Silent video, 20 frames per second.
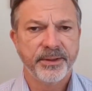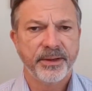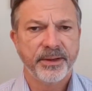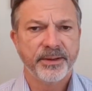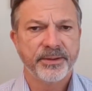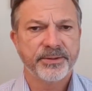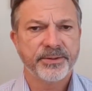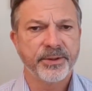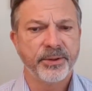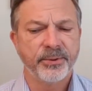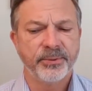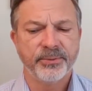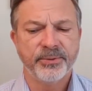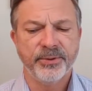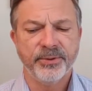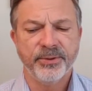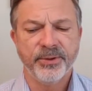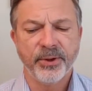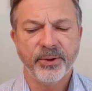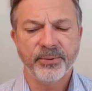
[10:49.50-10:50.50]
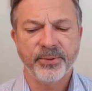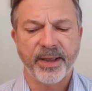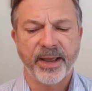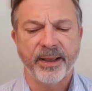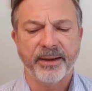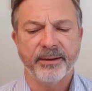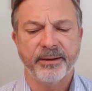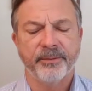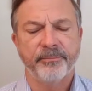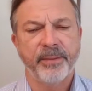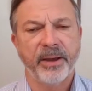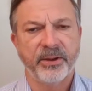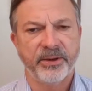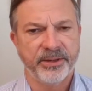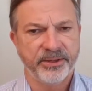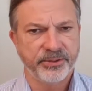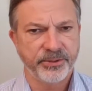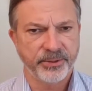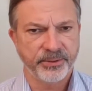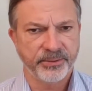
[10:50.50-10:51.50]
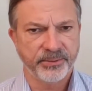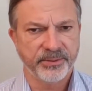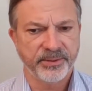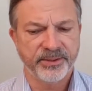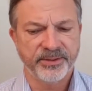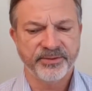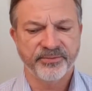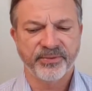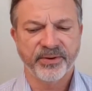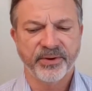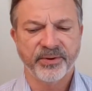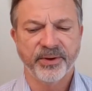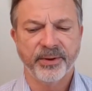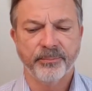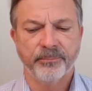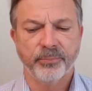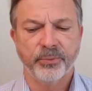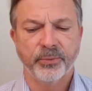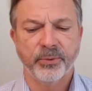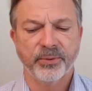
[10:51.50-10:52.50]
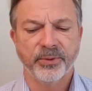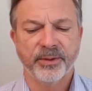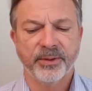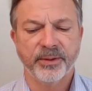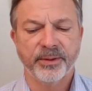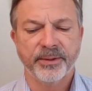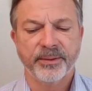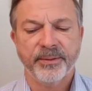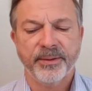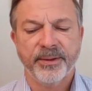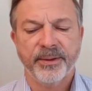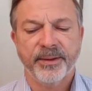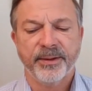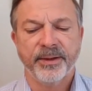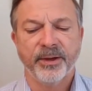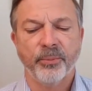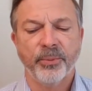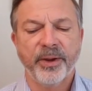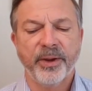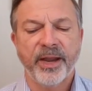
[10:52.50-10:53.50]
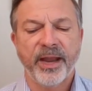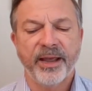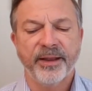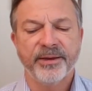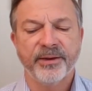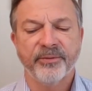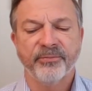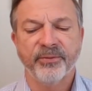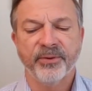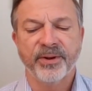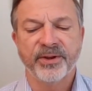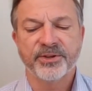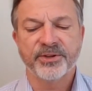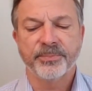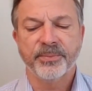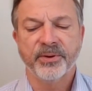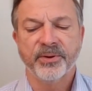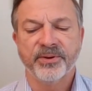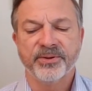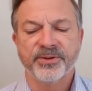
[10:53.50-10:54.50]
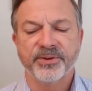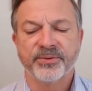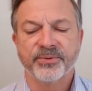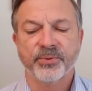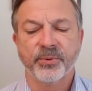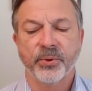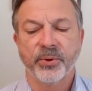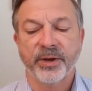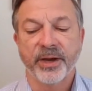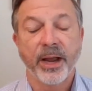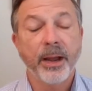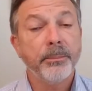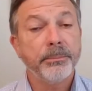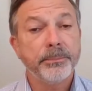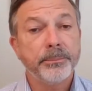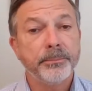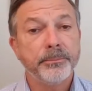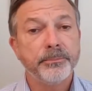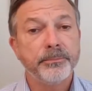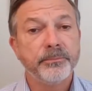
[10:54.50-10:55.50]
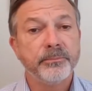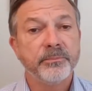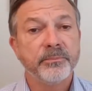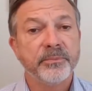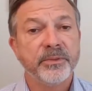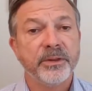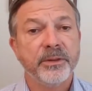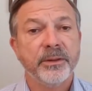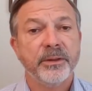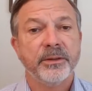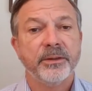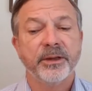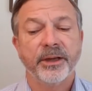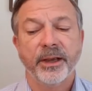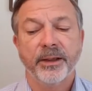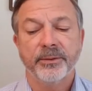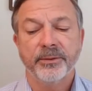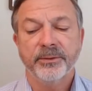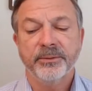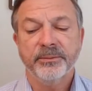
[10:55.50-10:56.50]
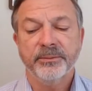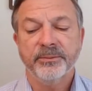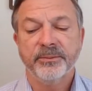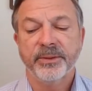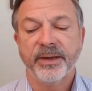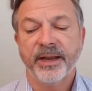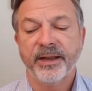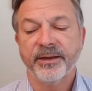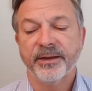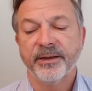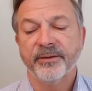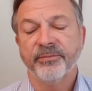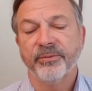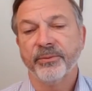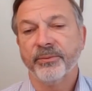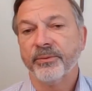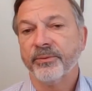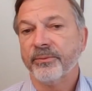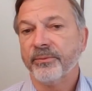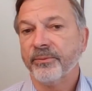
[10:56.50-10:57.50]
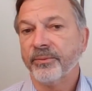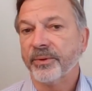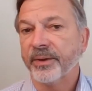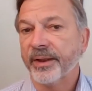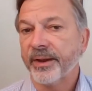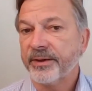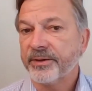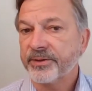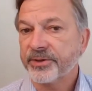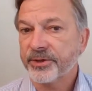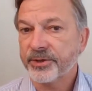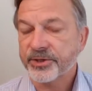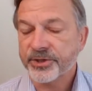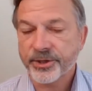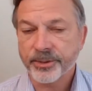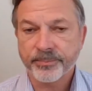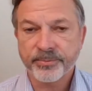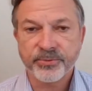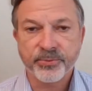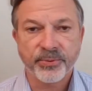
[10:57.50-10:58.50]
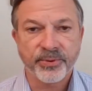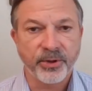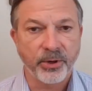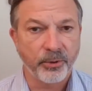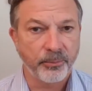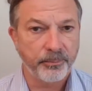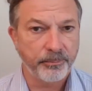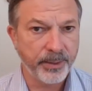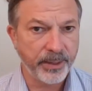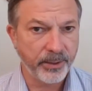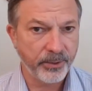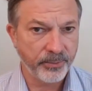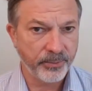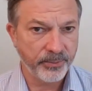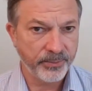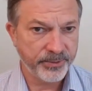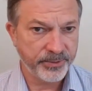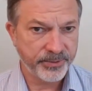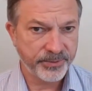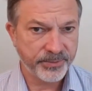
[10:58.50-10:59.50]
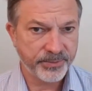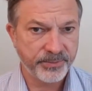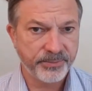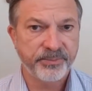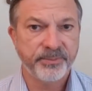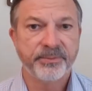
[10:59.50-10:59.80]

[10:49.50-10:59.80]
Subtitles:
So to know that about each other is very important. We had different experiences growing up together. We had different relationships with our parents.